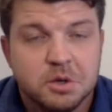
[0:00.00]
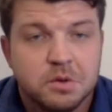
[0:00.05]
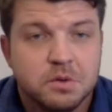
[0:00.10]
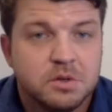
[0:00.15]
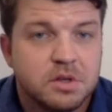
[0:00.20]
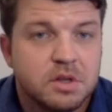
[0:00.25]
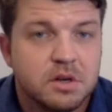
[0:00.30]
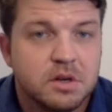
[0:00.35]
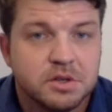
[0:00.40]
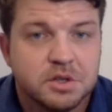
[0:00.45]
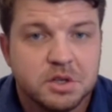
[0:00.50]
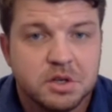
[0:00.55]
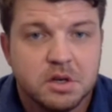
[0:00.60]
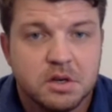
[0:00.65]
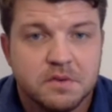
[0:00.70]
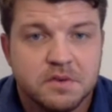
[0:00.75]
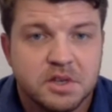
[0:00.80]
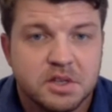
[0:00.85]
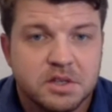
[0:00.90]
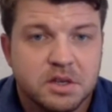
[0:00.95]
Use their
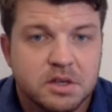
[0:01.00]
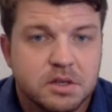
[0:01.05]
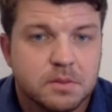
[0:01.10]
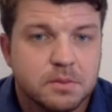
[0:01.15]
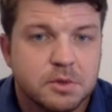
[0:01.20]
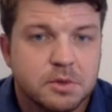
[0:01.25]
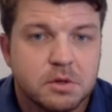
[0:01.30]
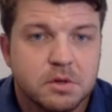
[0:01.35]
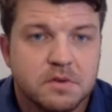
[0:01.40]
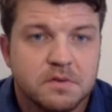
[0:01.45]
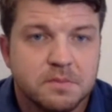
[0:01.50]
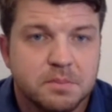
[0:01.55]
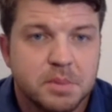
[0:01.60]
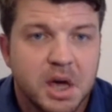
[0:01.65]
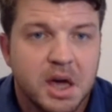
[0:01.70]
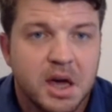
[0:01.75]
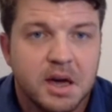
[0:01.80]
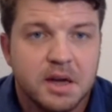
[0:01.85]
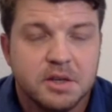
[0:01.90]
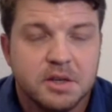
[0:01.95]
service as some sort of
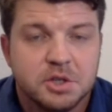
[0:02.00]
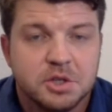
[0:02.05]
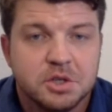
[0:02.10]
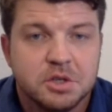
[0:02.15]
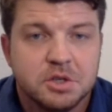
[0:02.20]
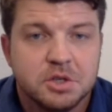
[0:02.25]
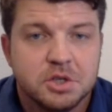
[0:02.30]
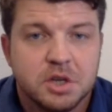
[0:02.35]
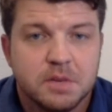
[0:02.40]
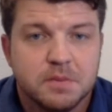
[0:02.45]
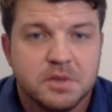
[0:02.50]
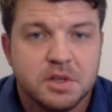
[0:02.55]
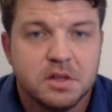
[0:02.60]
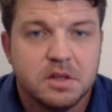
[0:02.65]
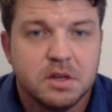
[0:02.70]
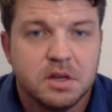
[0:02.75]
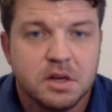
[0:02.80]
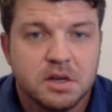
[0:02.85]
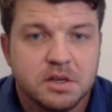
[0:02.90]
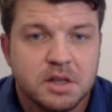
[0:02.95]
badge to jump to
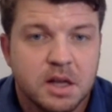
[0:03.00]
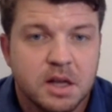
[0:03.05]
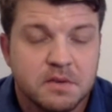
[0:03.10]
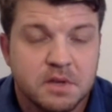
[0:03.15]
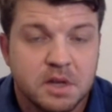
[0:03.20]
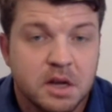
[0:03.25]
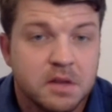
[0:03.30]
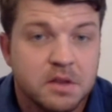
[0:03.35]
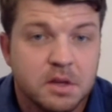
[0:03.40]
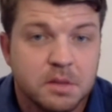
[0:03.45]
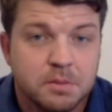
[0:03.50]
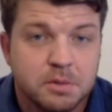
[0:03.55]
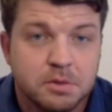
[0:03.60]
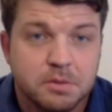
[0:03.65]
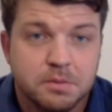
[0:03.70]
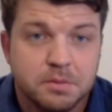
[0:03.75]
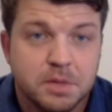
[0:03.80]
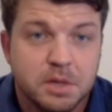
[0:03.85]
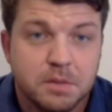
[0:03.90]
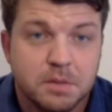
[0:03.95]
the next level. And I think
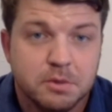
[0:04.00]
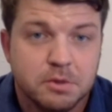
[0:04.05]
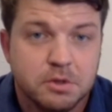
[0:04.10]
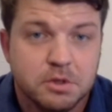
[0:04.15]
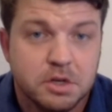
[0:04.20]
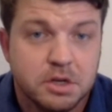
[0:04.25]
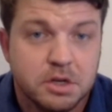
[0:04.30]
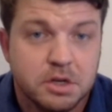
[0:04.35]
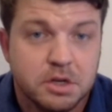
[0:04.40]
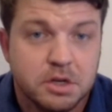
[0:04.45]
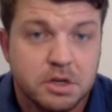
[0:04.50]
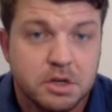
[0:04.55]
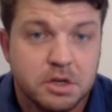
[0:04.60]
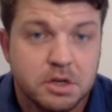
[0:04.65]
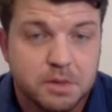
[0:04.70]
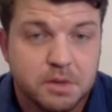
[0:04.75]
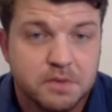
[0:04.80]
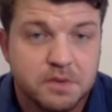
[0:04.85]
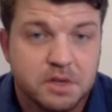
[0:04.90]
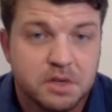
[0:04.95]
Pete Buttigieg is a
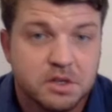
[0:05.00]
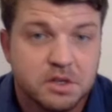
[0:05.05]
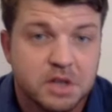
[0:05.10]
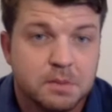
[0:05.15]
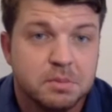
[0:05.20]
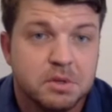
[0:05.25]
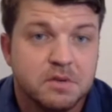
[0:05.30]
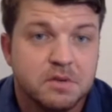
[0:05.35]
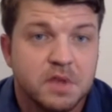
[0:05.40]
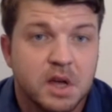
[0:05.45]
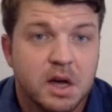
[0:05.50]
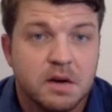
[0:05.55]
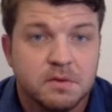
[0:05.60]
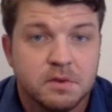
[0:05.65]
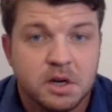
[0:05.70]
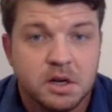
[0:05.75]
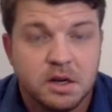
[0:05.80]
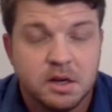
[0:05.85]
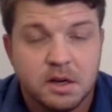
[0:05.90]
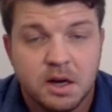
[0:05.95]
perfect example of that,
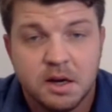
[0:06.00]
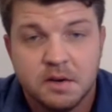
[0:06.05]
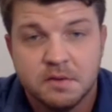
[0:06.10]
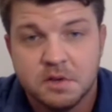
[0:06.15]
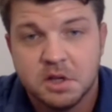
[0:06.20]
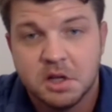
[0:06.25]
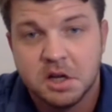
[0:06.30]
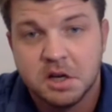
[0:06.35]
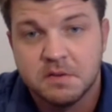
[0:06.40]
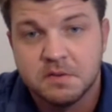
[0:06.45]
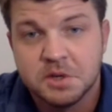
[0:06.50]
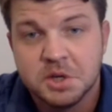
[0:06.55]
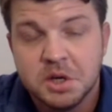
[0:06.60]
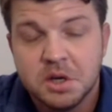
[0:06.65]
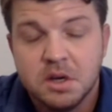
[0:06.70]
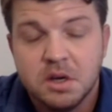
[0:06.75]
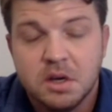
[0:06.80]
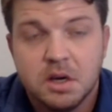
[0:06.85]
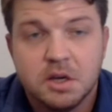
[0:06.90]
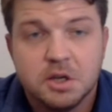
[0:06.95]
right? I, I have a lot of
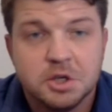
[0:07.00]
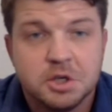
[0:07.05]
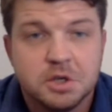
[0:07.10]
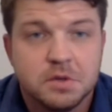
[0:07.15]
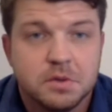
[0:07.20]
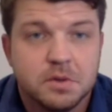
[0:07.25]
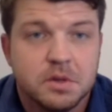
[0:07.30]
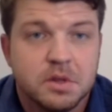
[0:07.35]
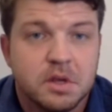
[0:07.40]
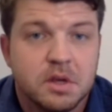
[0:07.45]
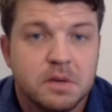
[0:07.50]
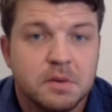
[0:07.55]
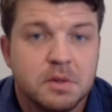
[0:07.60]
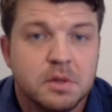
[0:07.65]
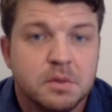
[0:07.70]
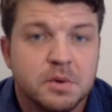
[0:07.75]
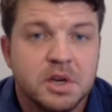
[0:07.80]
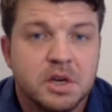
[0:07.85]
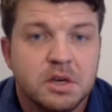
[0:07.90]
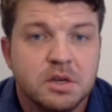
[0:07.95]
issues with him
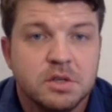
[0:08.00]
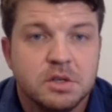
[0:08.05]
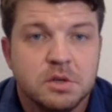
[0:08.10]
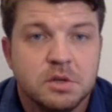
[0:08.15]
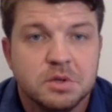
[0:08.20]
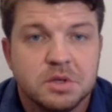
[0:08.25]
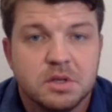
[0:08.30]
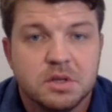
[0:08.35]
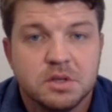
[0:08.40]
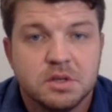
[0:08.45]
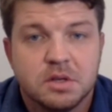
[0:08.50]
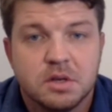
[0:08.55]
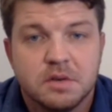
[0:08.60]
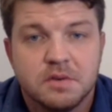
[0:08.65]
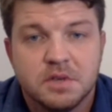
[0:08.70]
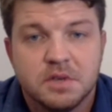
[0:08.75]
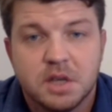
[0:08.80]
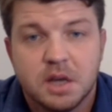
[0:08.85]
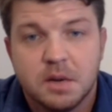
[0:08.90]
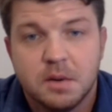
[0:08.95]
and the way he's used his service.